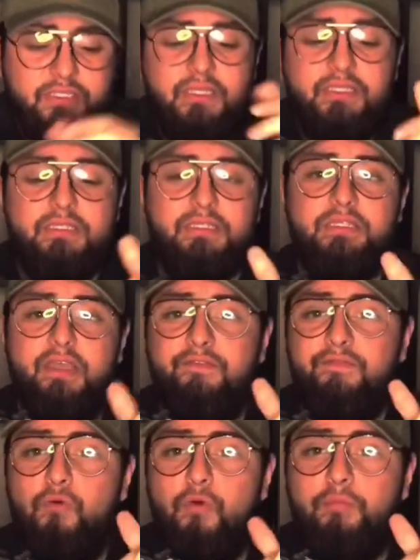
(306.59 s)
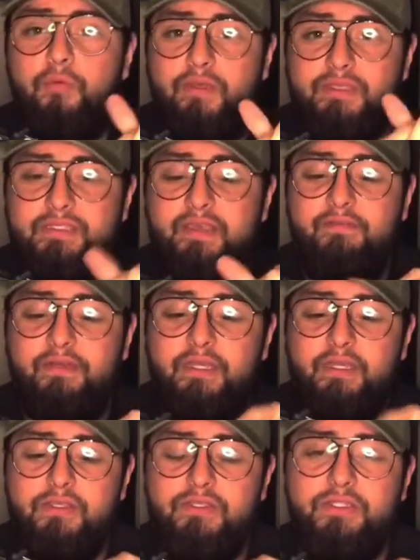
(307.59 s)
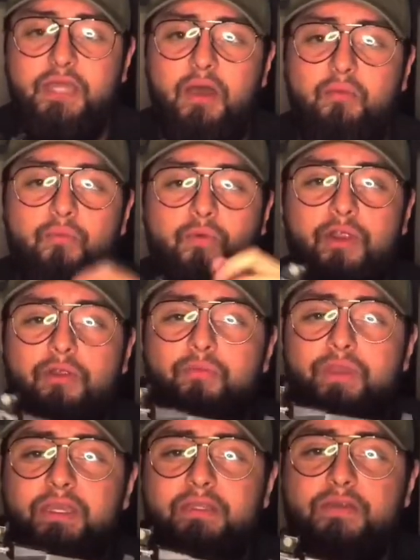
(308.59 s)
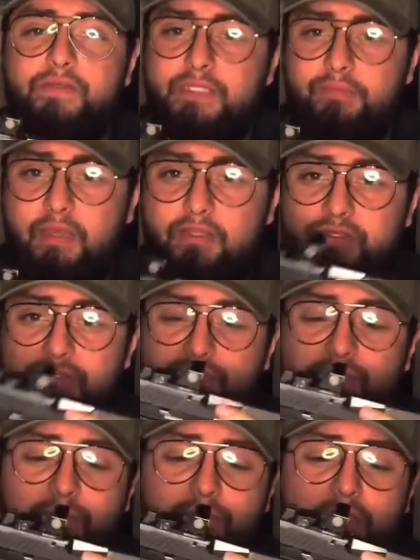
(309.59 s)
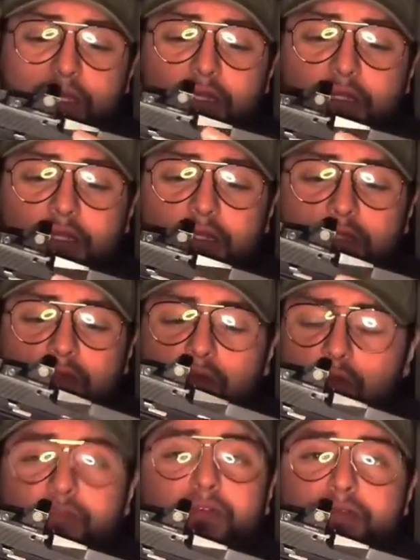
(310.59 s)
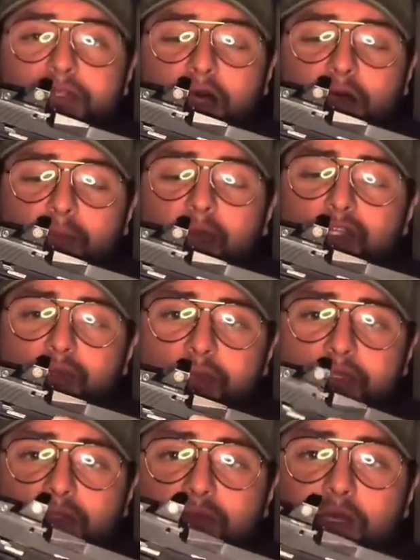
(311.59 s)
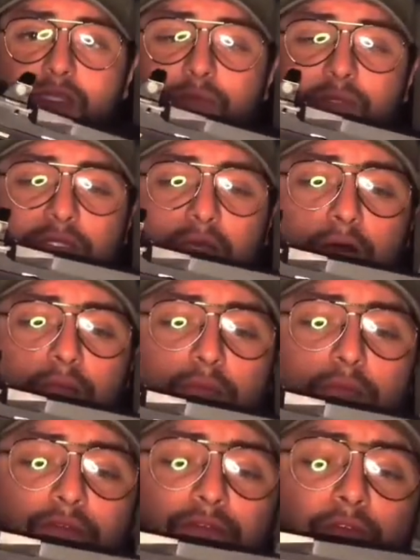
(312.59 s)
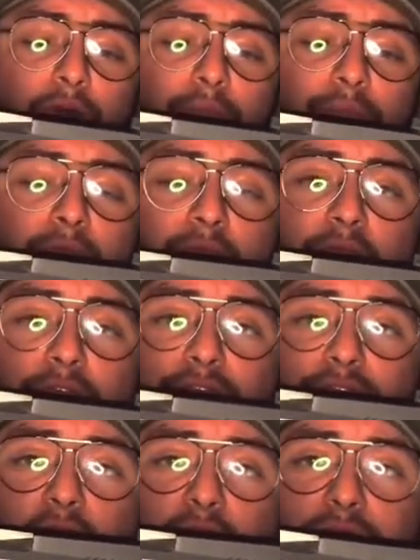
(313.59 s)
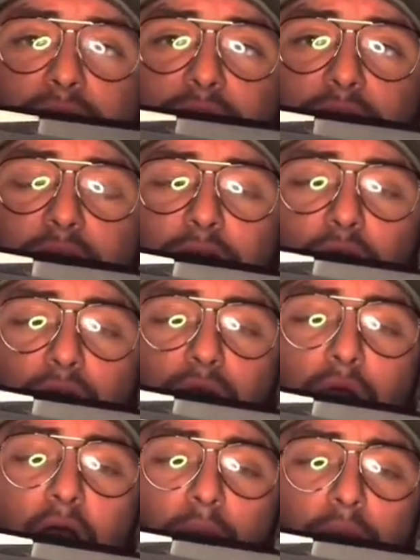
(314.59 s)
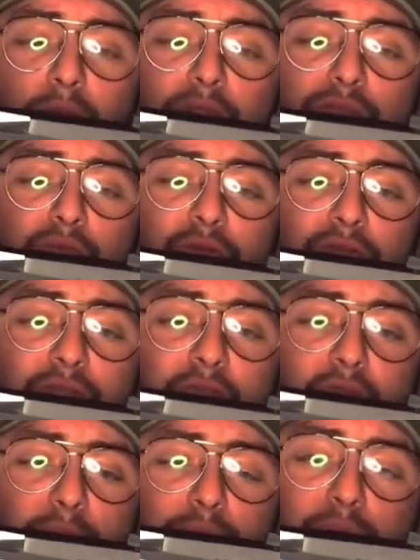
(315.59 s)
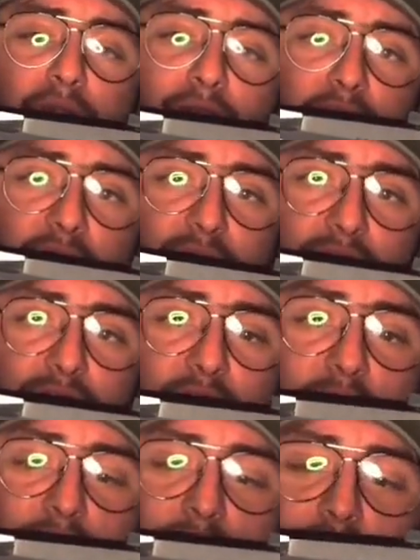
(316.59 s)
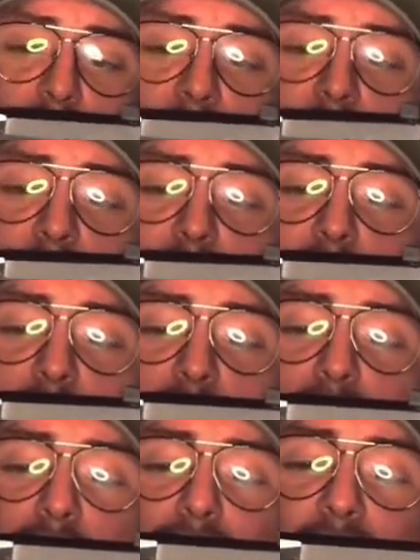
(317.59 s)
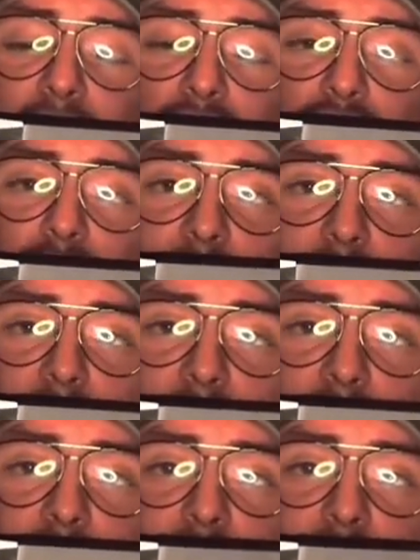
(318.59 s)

This is a 4.7 inch. Now, where we get those dimensions from? or those measurements. The measurements come from the front, pretty much where the bullet leaves the chamber, to the trigger.